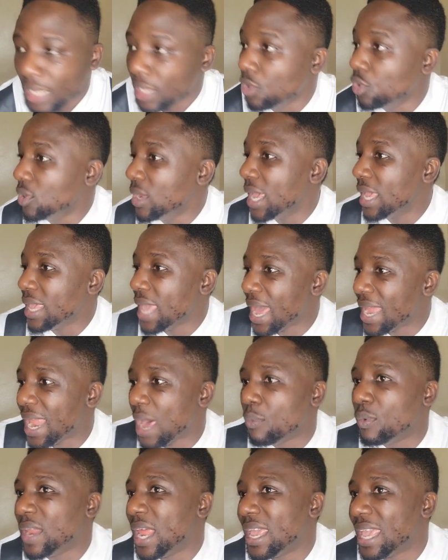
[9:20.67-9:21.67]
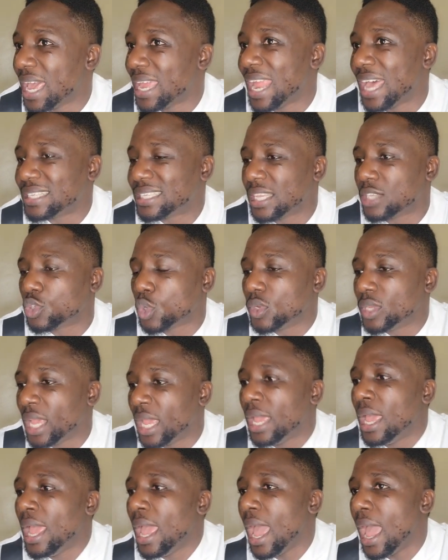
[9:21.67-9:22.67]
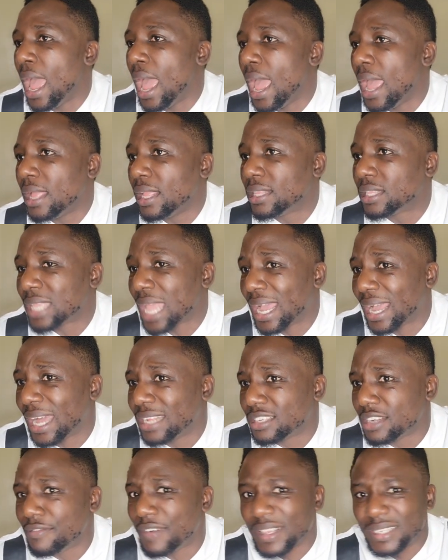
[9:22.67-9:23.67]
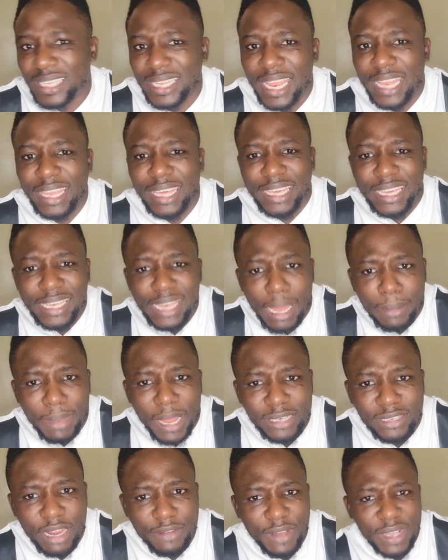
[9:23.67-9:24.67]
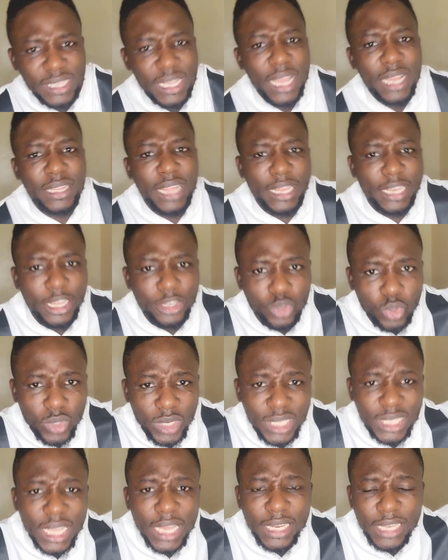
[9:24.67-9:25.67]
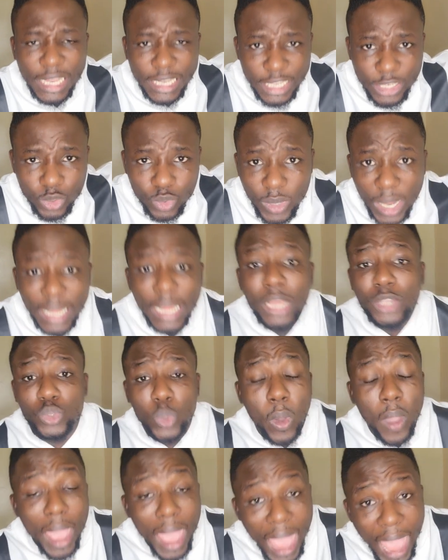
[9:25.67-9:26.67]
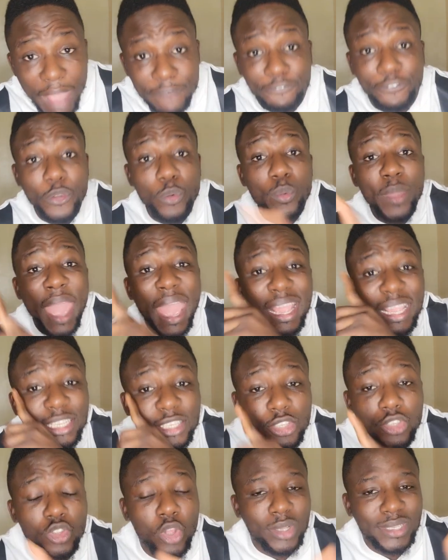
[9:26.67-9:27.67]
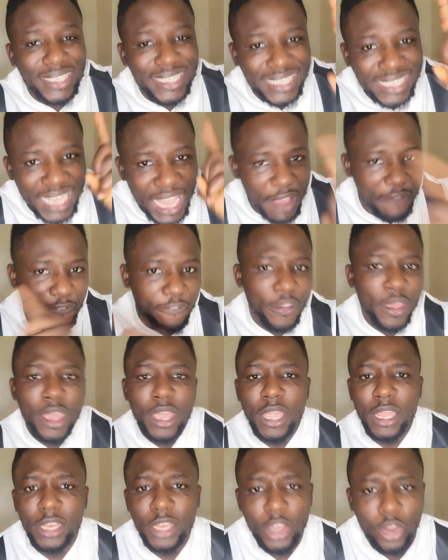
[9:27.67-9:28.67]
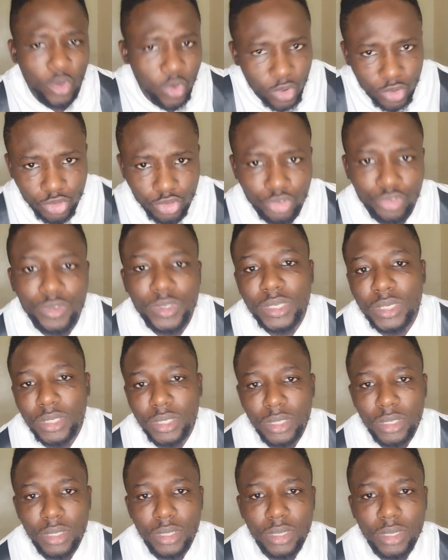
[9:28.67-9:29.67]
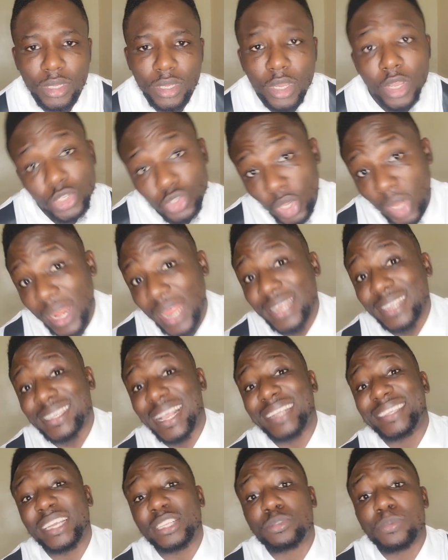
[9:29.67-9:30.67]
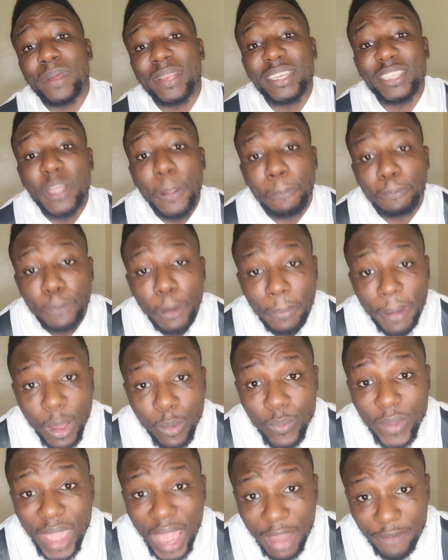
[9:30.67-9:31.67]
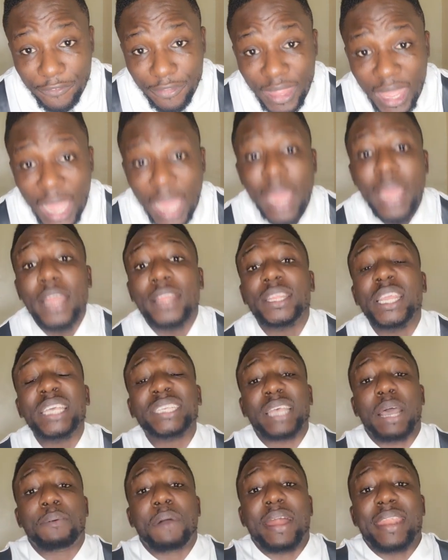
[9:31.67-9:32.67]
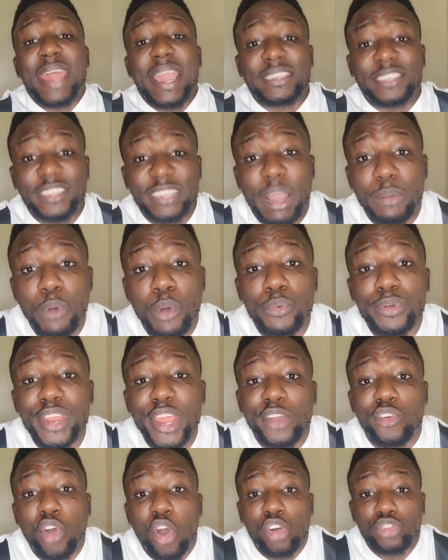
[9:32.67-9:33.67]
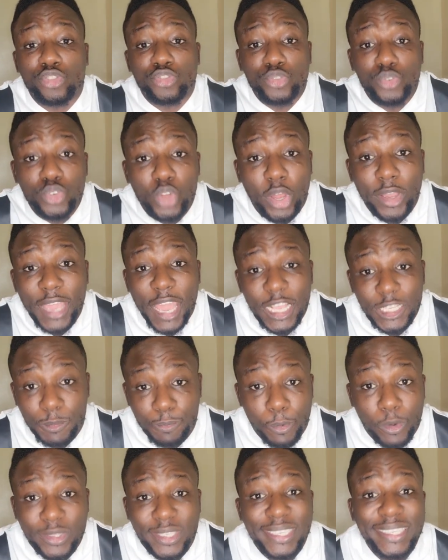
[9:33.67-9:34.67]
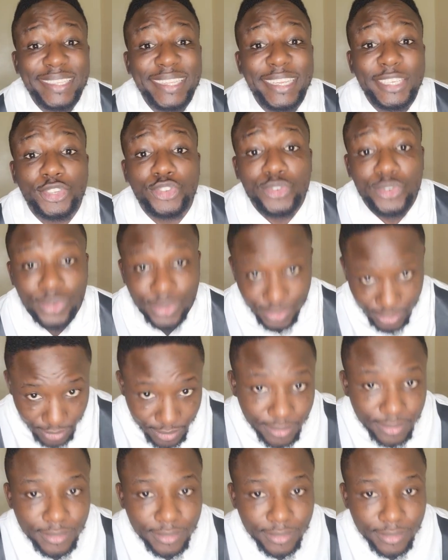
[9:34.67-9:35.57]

You dey hear now, we dey hear now say today, tanker drivers say that they kidnap their drivers, that they do this, that they do that. So everywhere is not safe in the country. So ladies and gentlemen, this is the problem we have now. This is our Nigeria, what we call crude oil exporting nation.